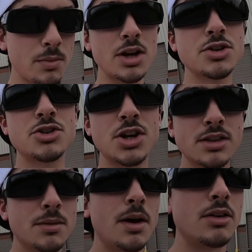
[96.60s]
make sure you check
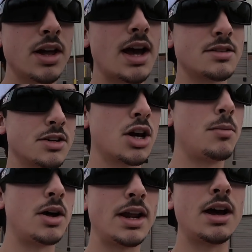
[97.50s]
them out, guys, and come
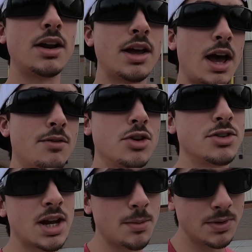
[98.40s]
on out and have a good
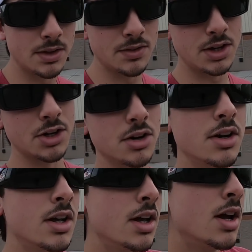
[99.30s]
time at the end of the year.
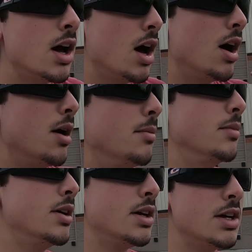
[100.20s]

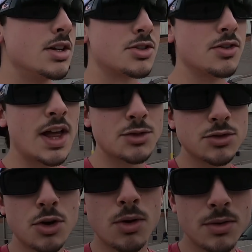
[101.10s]
Um, so that's
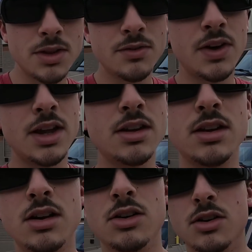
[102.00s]
what's going on with the event
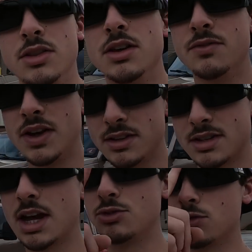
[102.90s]
or the event
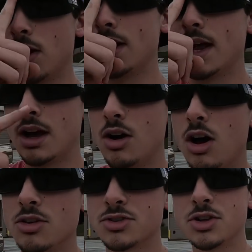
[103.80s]
schedule right now.
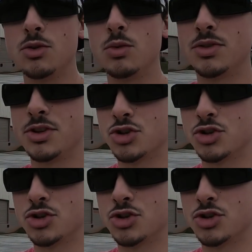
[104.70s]
Also with the